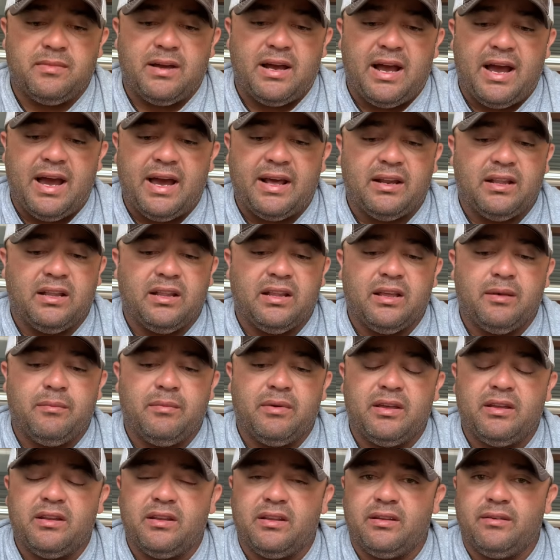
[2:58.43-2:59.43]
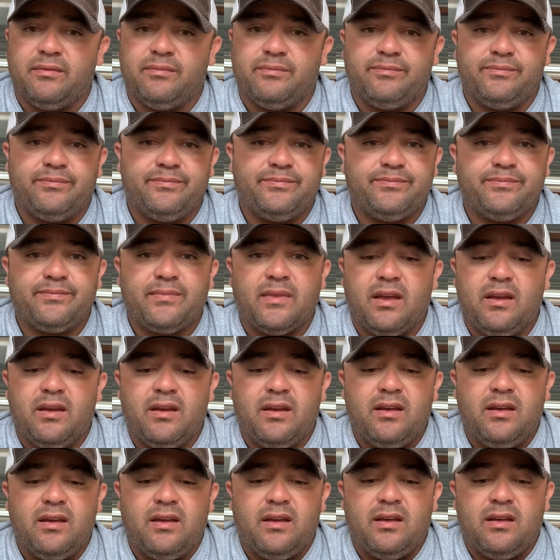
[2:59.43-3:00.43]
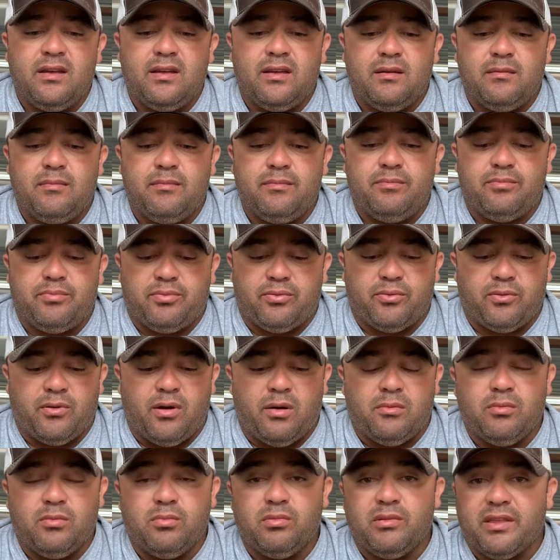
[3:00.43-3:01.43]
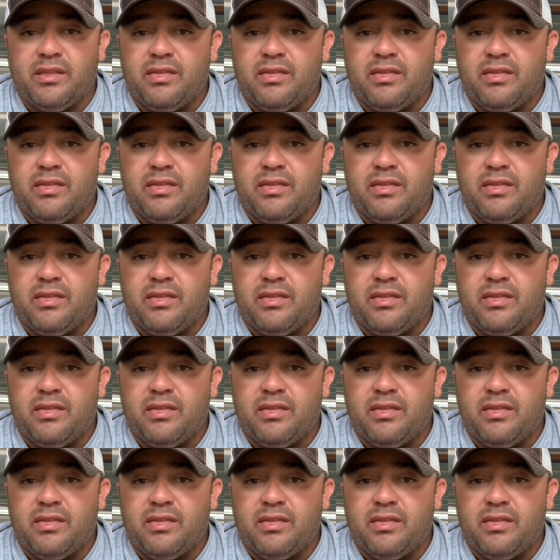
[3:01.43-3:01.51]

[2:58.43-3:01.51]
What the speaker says: I had a limit in probably